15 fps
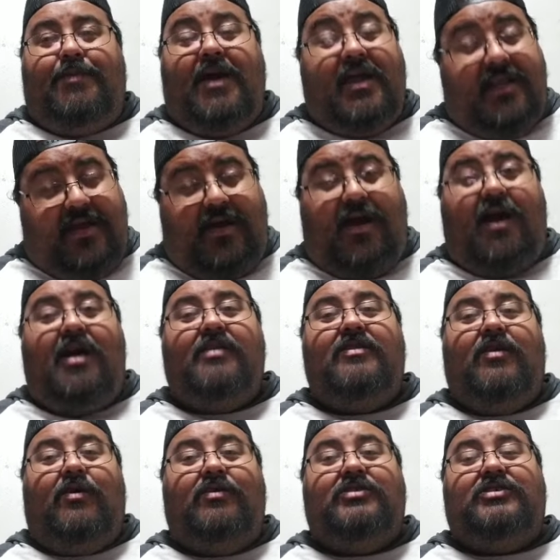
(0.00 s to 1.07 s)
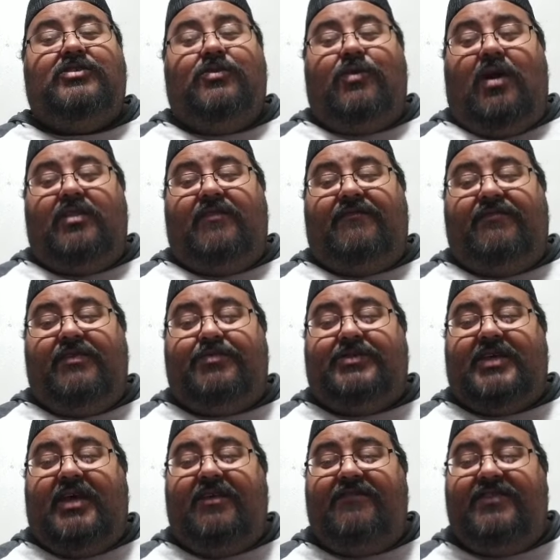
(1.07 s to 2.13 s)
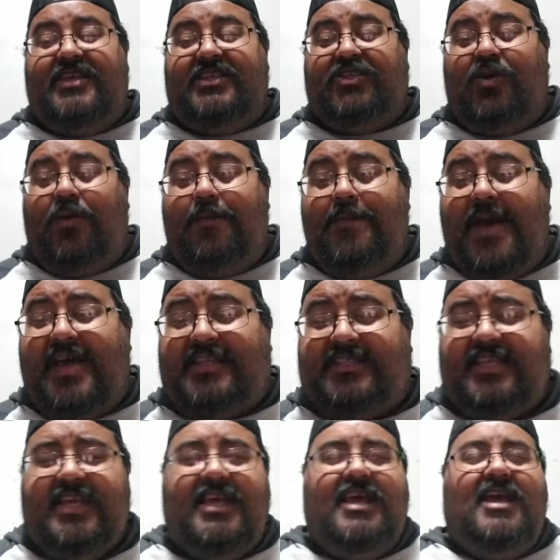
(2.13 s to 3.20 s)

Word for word: But on also on the flip side of this whole mess,